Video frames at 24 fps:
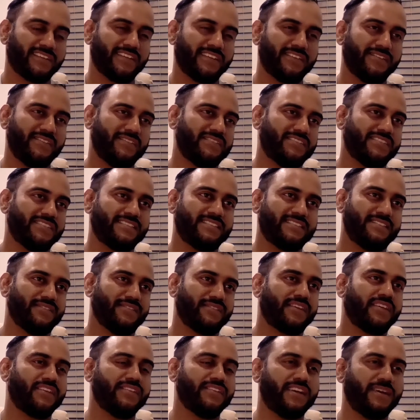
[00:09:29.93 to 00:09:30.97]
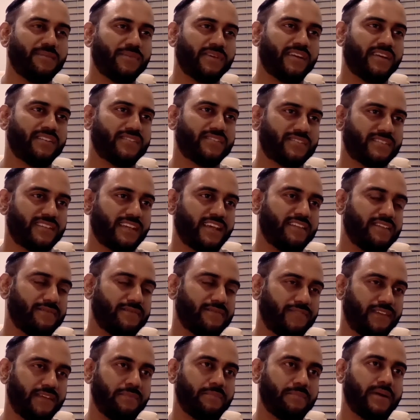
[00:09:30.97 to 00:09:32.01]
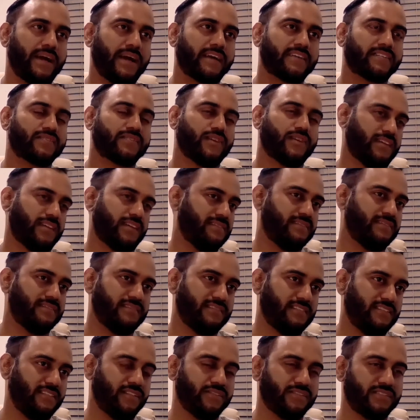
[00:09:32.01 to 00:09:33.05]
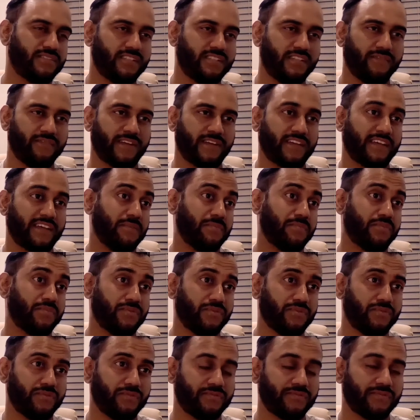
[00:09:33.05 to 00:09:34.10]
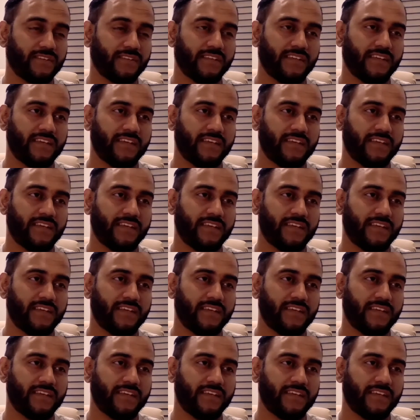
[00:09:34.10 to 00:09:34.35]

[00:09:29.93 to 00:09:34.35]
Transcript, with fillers: Can you just, can you help me understand the feedback so I can, see if I can improve?